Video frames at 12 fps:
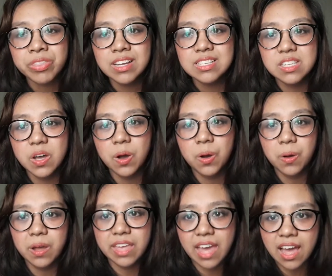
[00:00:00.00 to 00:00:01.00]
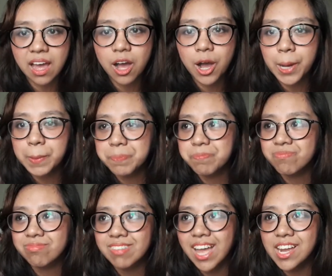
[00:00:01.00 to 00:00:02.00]
So yeah, I
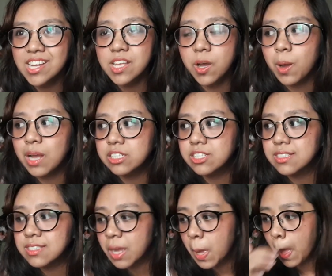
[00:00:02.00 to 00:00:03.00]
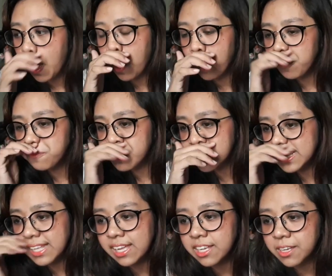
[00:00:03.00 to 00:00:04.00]
don't know, I just feel
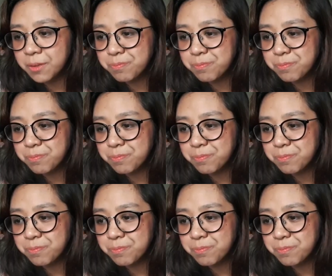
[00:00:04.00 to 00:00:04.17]
like